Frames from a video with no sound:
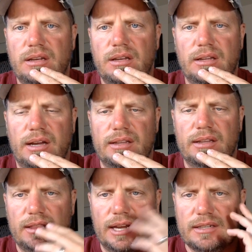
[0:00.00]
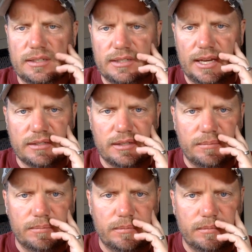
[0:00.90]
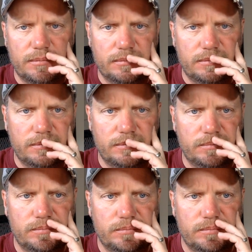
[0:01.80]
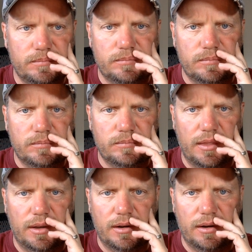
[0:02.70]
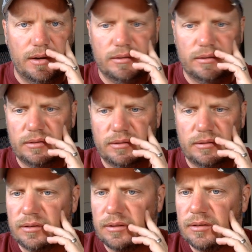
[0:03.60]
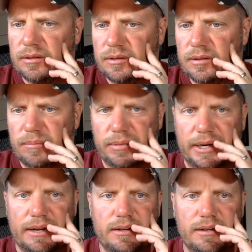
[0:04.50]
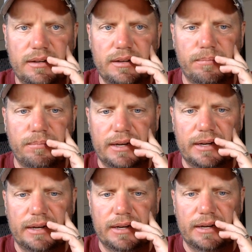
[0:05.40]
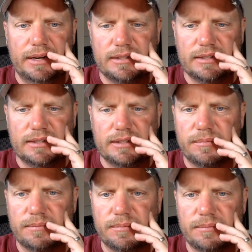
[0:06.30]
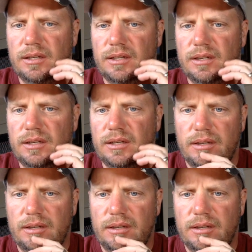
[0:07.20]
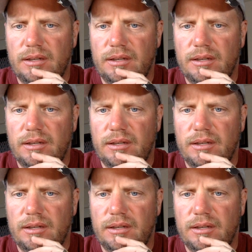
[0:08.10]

I think Lexus has them. There, Brandon. I think Lexus has them. All right.